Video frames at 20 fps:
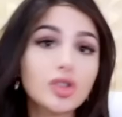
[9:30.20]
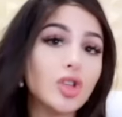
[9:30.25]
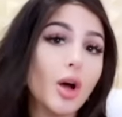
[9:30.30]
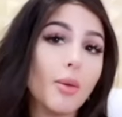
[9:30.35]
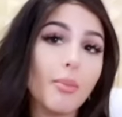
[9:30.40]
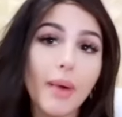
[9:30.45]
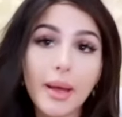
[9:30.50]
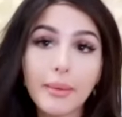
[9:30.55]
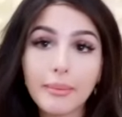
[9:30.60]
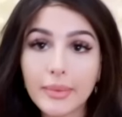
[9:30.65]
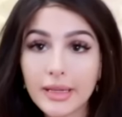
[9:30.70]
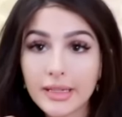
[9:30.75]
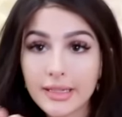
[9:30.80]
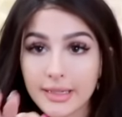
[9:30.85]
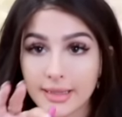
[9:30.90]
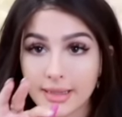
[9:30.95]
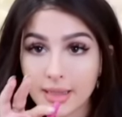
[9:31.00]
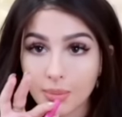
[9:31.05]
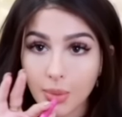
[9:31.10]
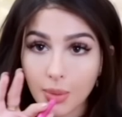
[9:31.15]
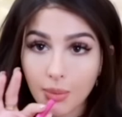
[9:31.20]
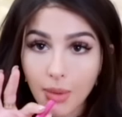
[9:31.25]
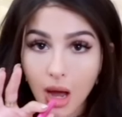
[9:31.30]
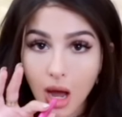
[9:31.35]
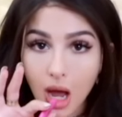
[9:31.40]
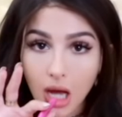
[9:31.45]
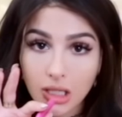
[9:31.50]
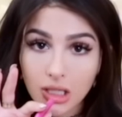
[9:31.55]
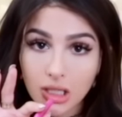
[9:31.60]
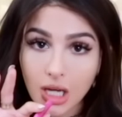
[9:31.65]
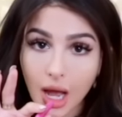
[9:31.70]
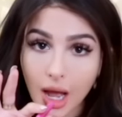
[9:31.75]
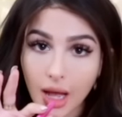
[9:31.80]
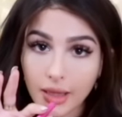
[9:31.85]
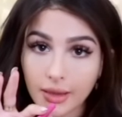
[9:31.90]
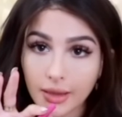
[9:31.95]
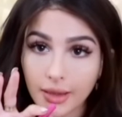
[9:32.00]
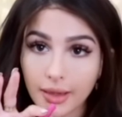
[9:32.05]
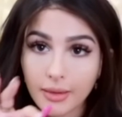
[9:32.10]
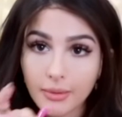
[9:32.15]
Don't mind me, just sipping my hot
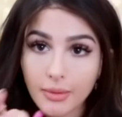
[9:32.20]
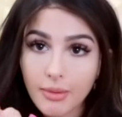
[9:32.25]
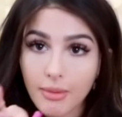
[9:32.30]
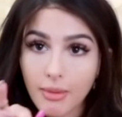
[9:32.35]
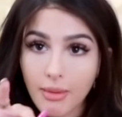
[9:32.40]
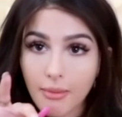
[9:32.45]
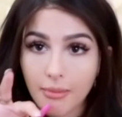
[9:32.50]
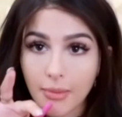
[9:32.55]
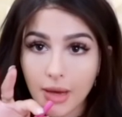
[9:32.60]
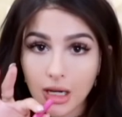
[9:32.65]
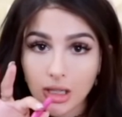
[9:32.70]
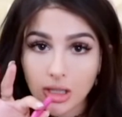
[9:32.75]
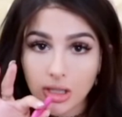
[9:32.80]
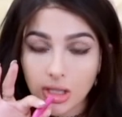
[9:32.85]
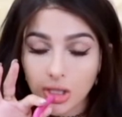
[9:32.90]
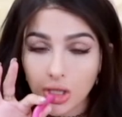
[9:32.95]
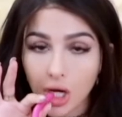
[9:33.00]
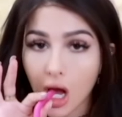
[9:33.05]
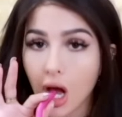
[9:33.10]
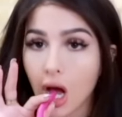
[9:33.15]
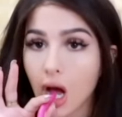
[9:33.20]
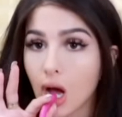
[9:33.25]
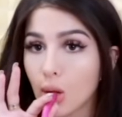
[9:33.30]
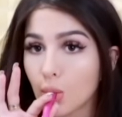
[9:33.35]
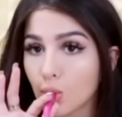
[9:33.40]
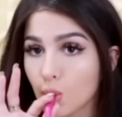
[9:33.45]
chocolate with my metal straw.